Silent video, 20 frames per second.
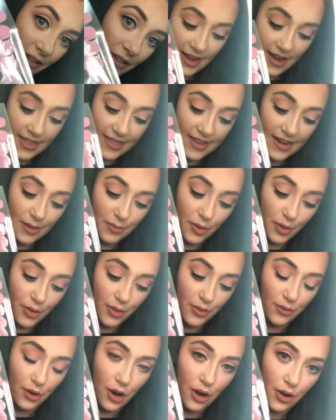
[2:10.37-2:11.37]
And then I'm gonna
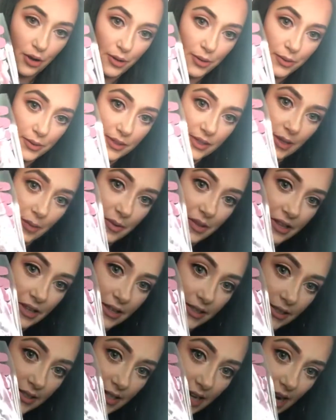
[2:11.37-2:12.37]
throw some of
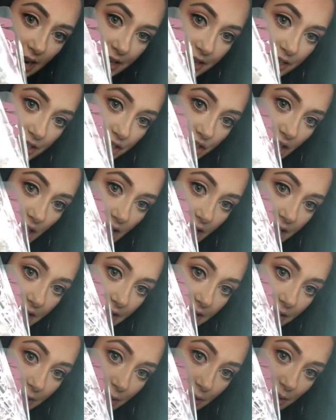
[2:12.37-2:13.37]
this Tiny and Shiny
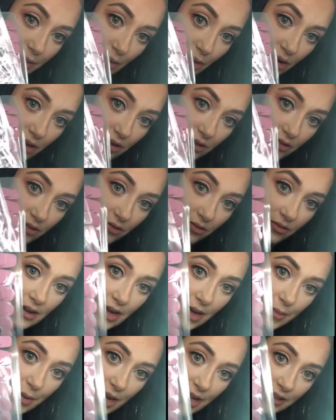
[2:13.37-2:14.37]
little sparkle. I
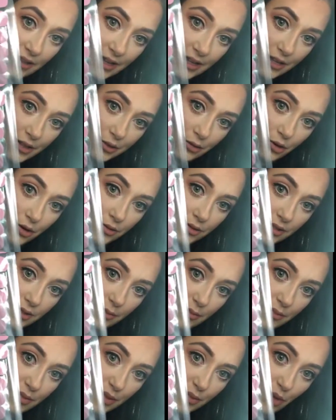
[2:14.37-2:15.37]
might like throw
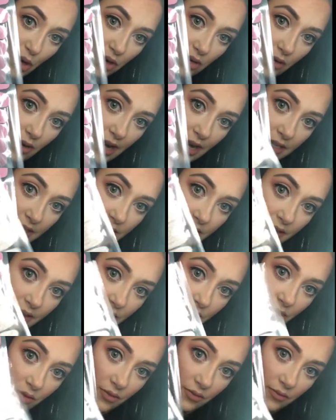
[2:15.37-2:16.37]
some sparkle accent
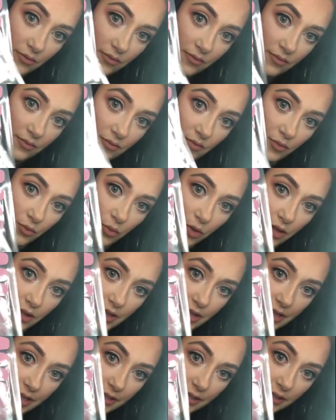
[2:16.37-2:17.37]
on one of
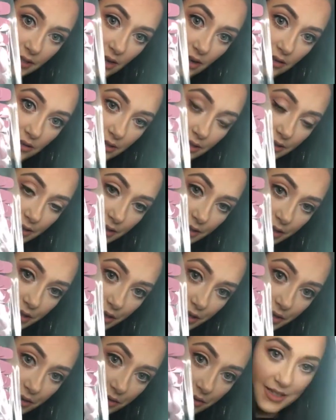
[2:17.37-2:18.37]
these solids
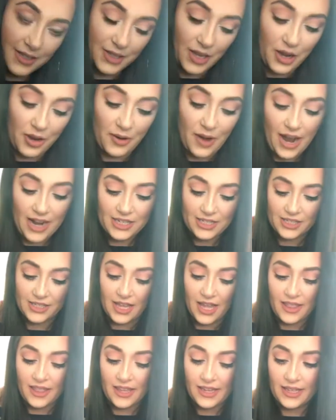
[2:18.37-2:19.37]
too. So I just, I
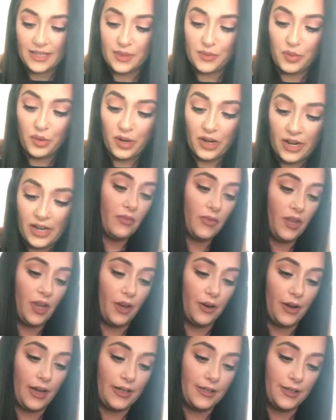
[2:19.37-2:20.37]
think it's pretty.
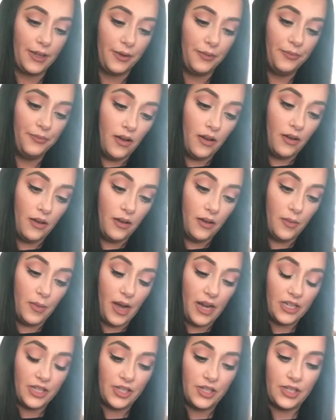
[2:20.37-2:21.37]
Okay, so um,
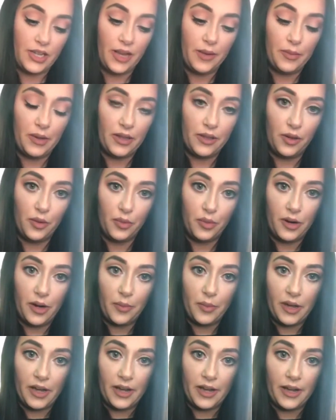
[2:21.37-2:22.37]
I just take my little prep
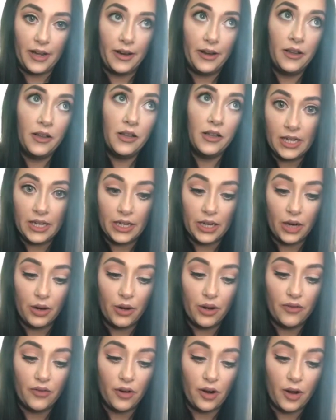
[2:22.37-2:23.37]
pad, go
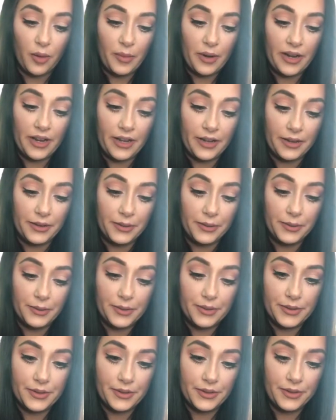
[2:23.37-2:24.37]
over all my
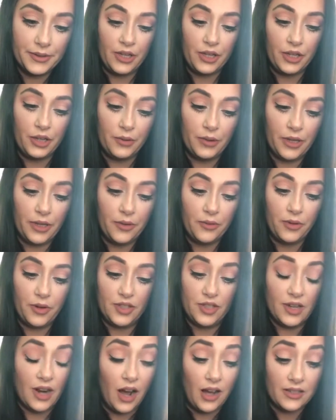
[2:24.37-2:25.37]
nails. You really want
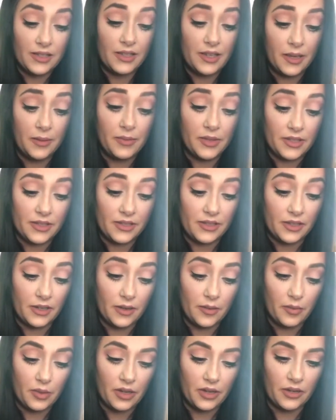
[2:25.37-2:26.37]
to not skip this
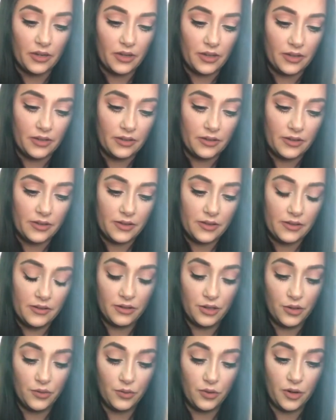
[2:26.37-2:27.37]
step because
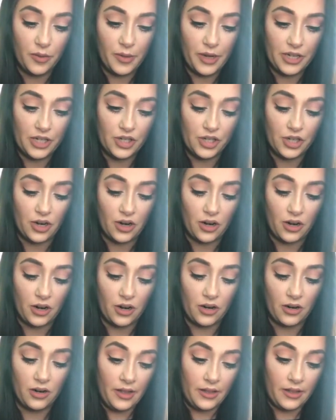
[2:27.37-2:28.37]
you want to make
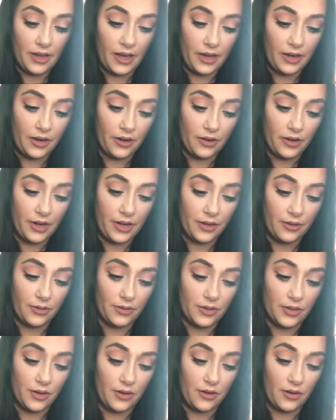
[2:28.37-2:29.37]
sure that your nails
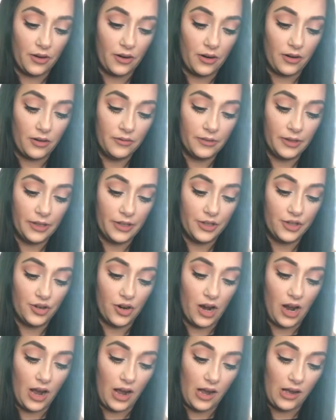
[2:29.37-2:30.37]
are really
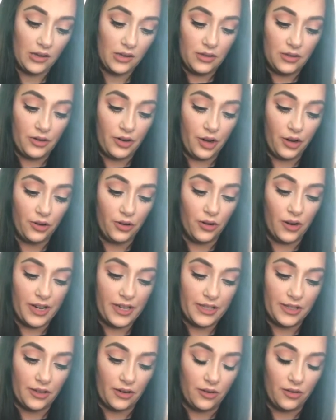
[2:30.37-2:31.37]
dry. No
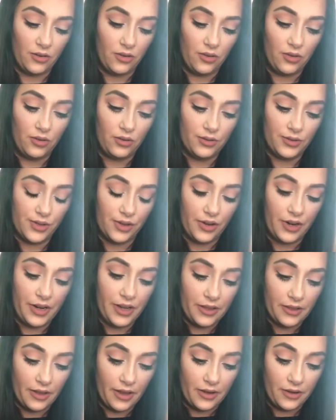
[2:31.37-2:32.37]
grease or oils or
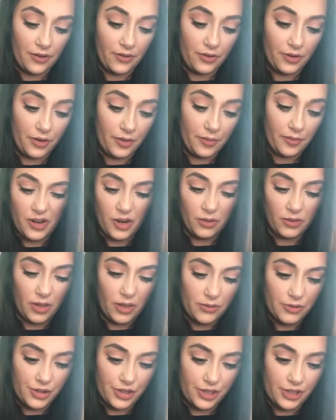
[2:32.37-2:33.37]
anything on them.
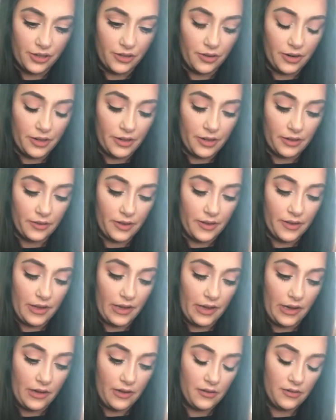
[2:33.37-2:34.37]
Lotion or anything like
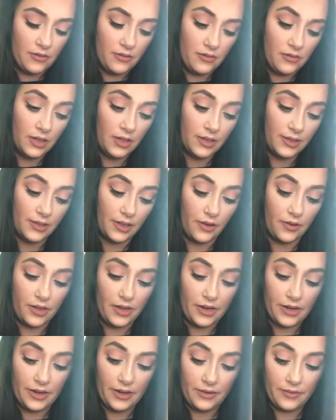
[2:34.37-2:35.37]
that so that
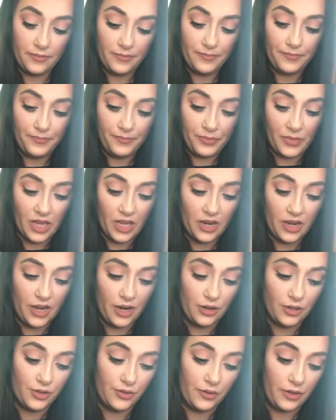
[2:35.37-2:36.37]
it
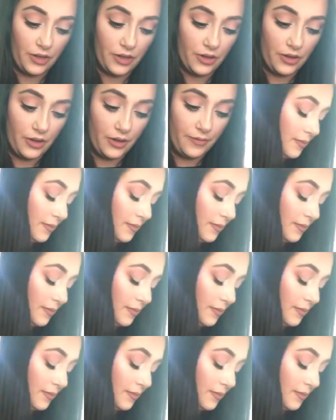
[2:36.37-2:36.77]
adheres really good.